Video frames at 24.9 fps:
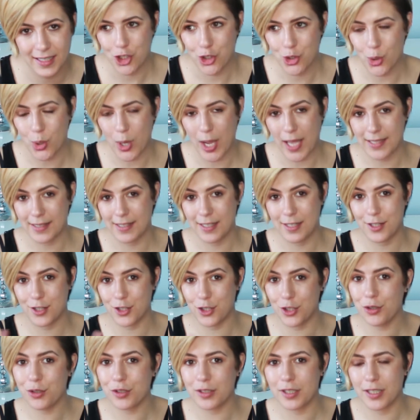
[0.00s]
So as a
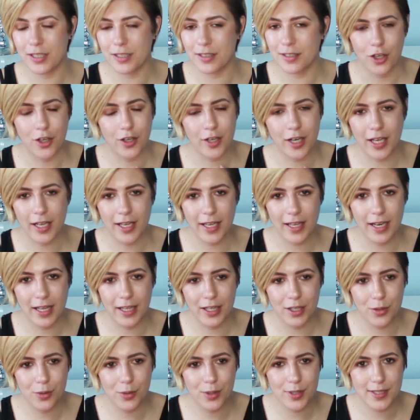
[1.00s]
student, you're not gonna
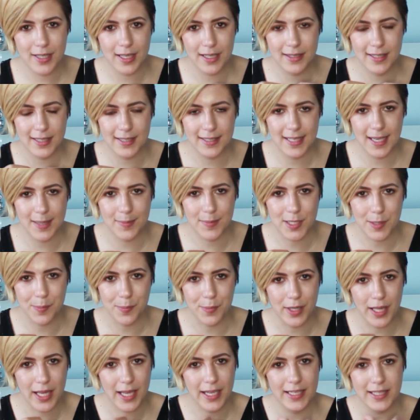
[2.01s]
use the same
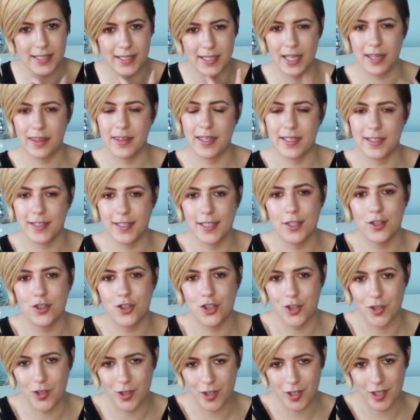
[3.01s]
supplies the
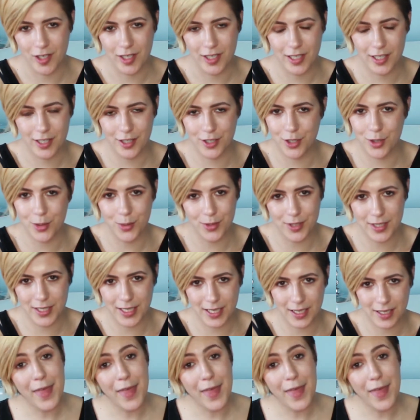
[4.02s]
teacher is using.